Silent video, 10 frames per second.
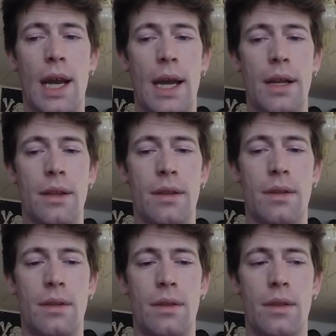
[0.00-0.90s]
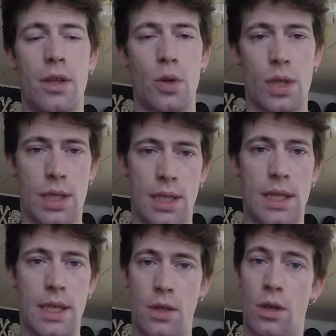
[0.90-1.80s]
And the choices
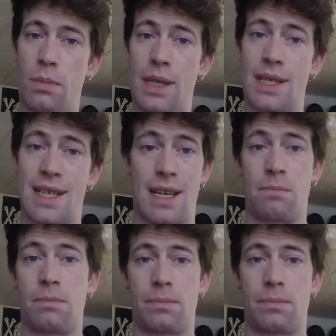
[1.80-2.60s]
continue to be the same.